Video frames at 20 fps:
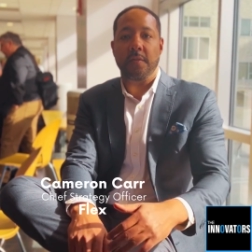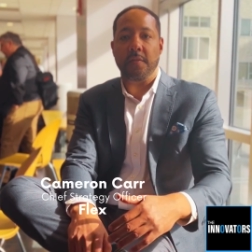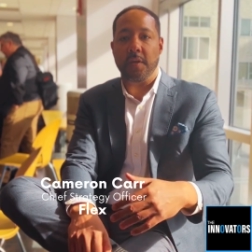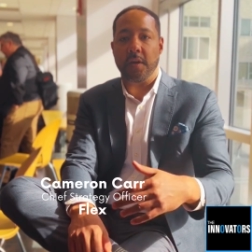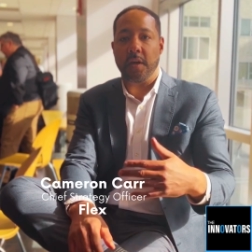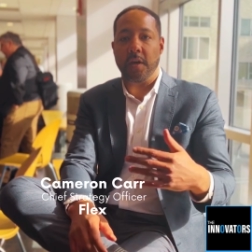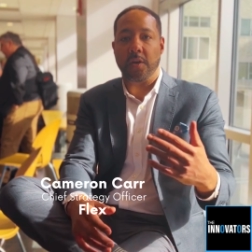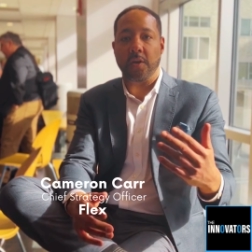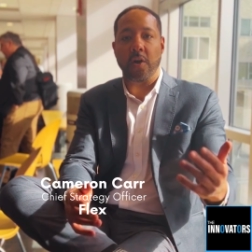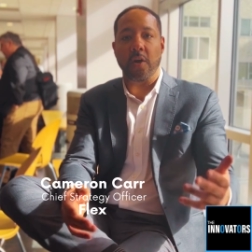
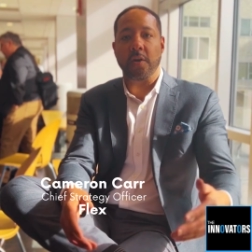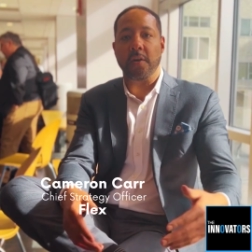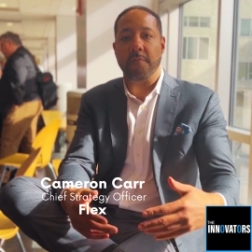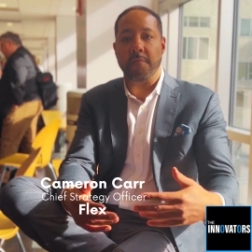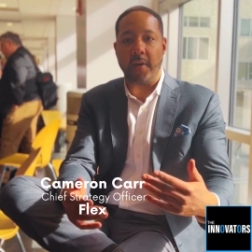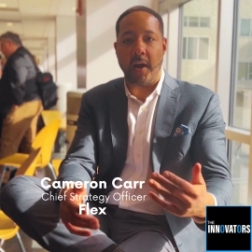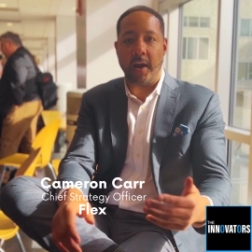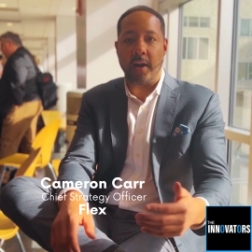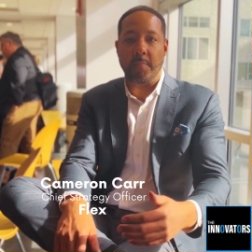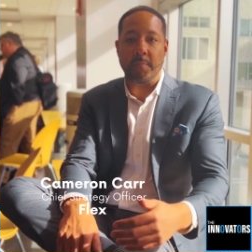the current
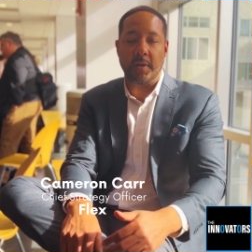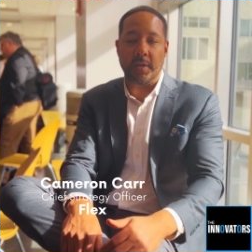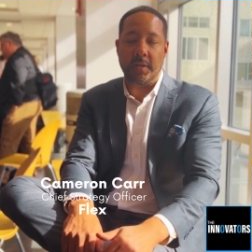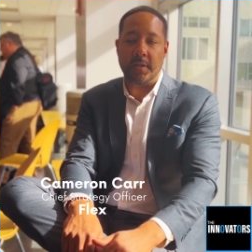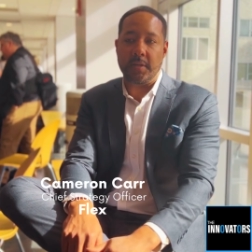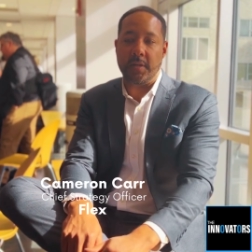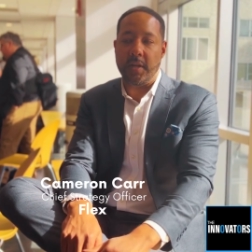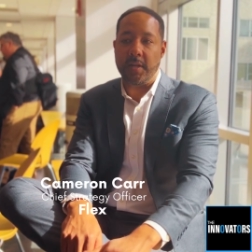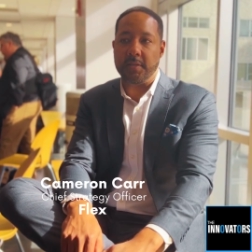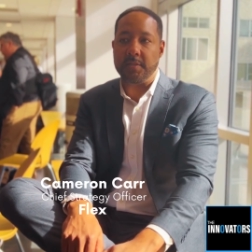
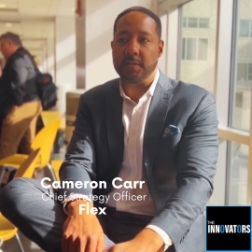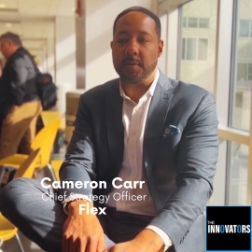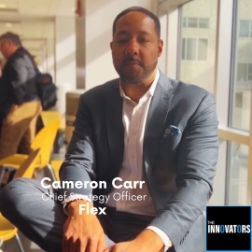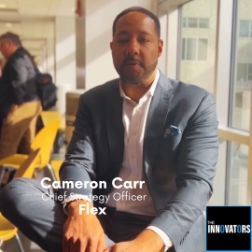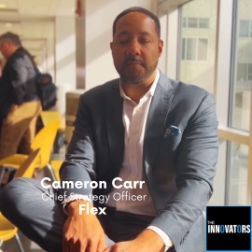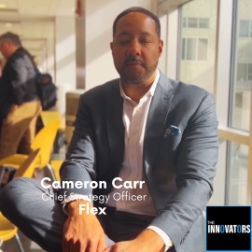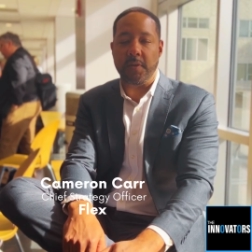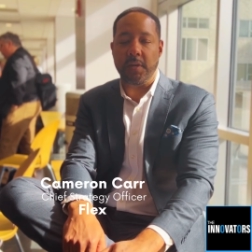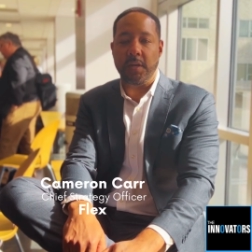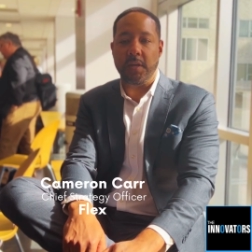environment and some
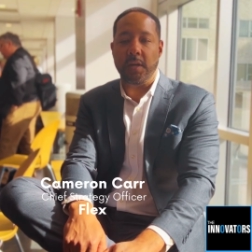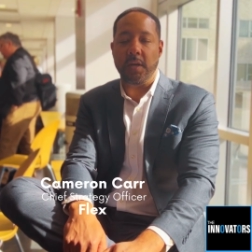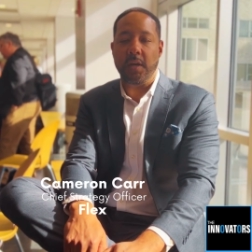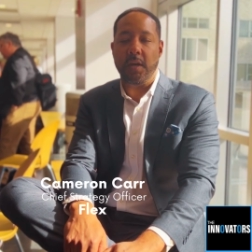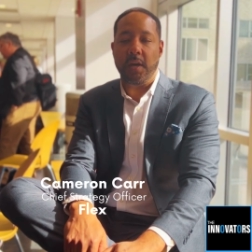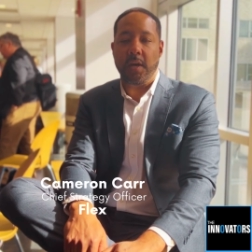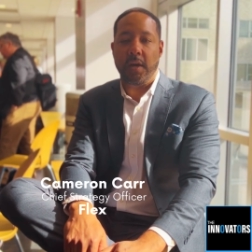of the